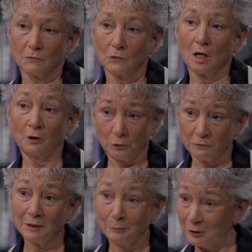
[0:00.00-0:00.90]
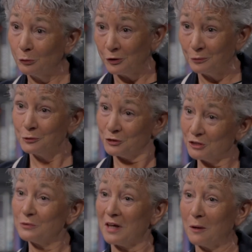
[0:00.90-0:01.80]
A good family lawyer would
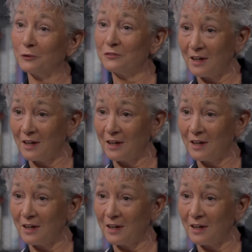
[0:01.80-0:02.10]
do that, wouldn't they?